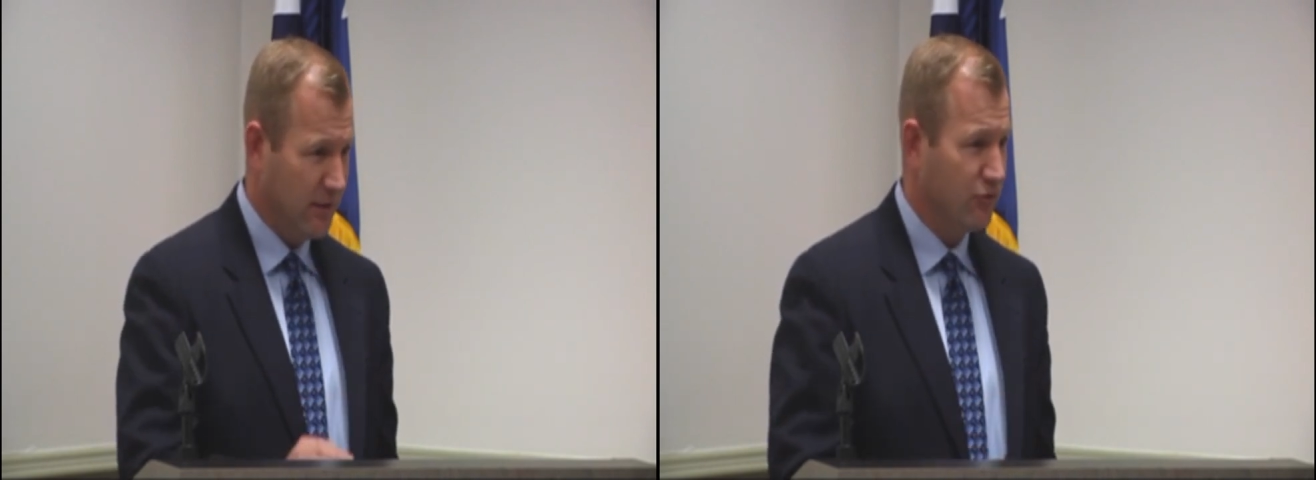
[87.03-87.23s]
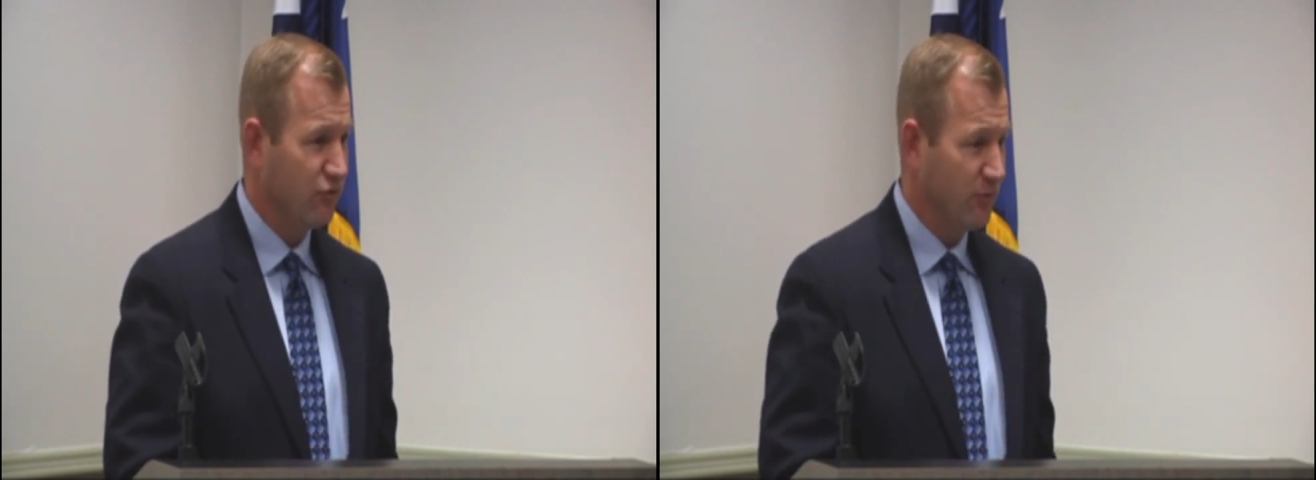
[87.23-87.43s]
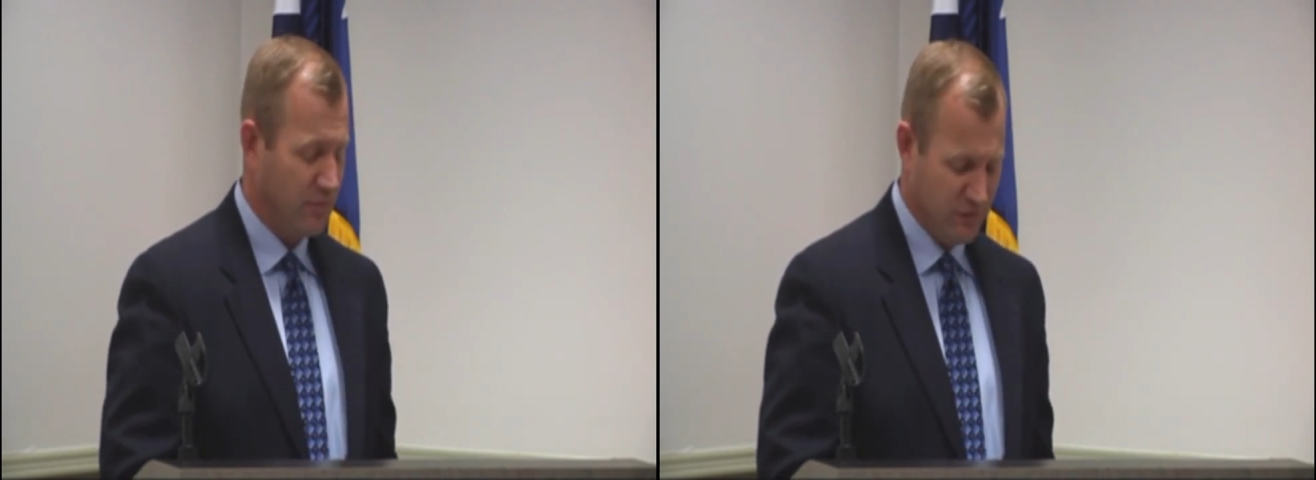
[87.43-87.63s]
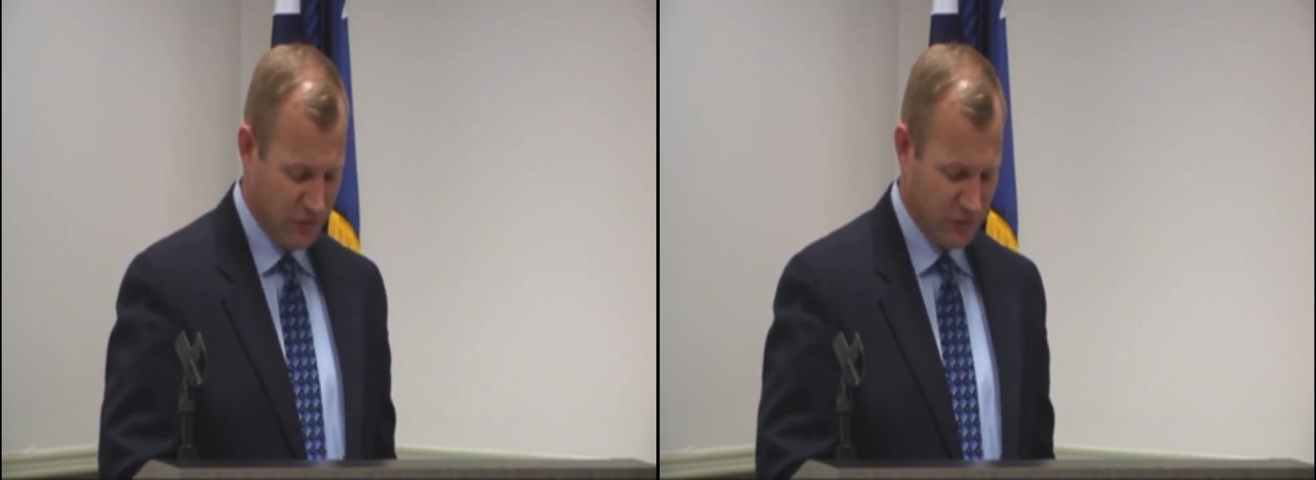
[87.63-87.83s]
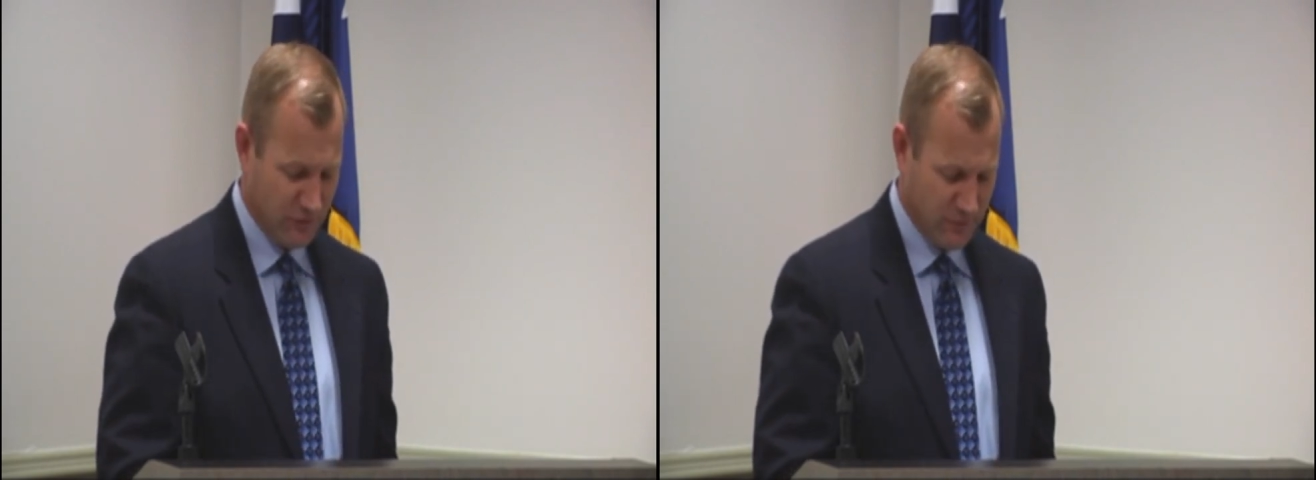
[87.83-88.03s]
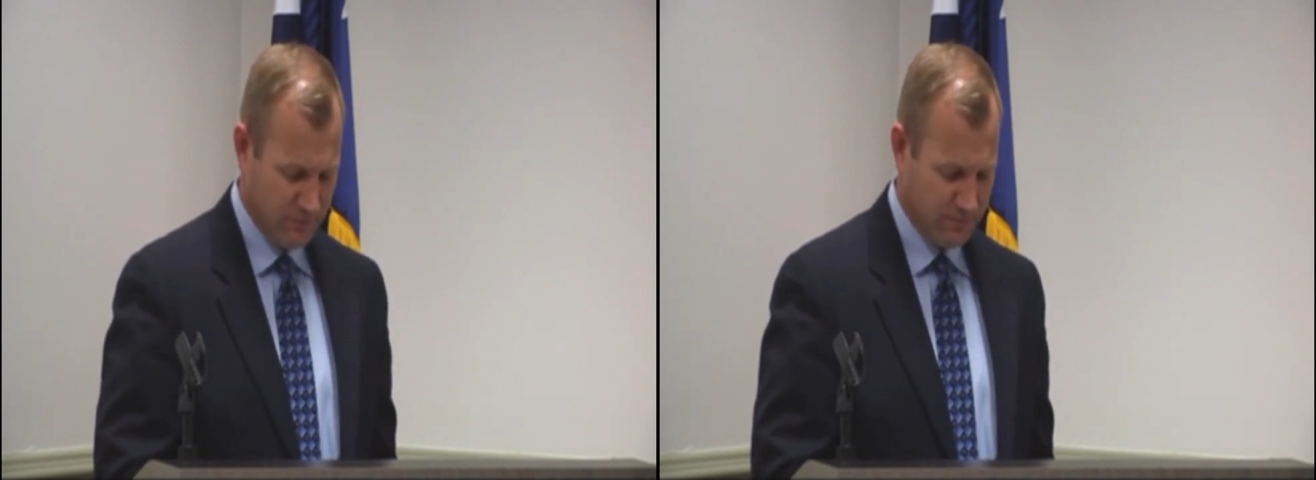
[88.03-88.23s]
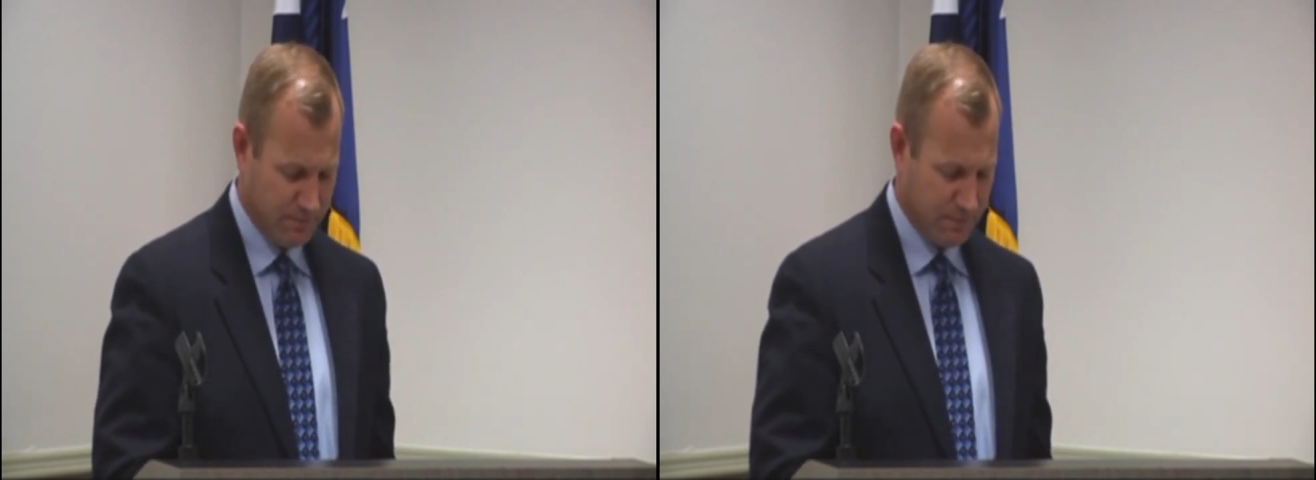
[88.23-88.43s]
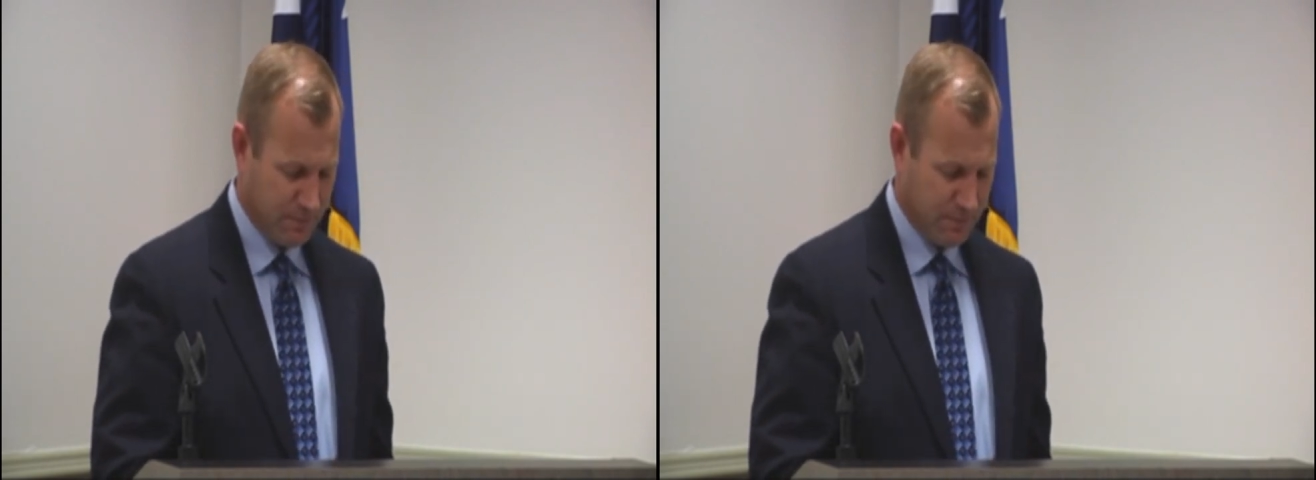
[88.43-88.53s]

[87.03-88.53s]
in leadership positions.